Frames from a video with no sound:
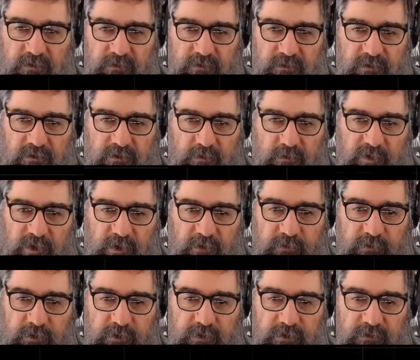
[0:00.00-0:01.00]
There we are
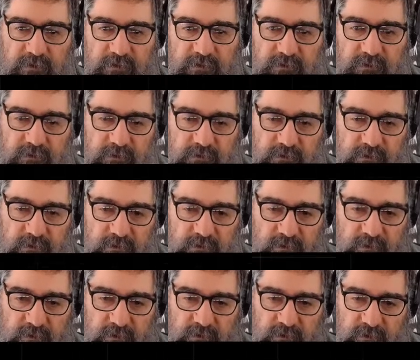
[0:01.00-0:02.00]
there.
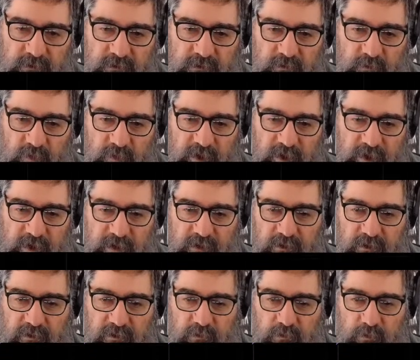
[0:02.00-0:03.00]
And we're
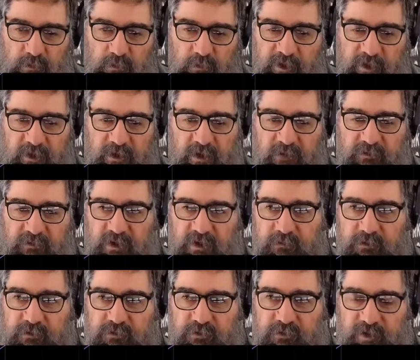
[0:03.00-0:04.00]
going to have
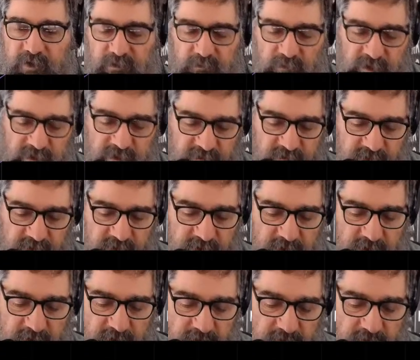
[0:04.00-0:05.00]
another train meet here.